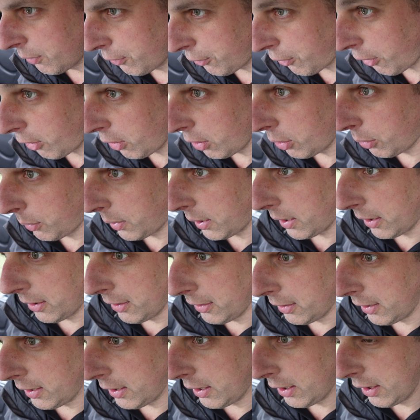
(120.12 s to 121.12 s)
following it.
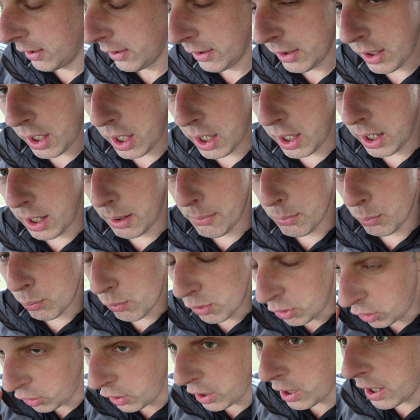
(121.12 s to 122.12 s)

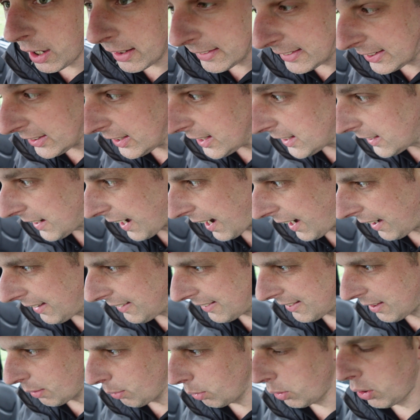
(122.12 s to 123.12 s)
We're on
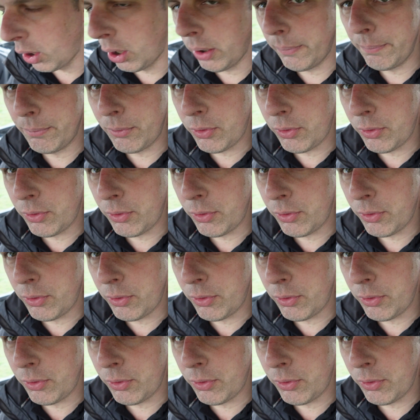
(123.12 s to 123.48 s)
RTK, so we've got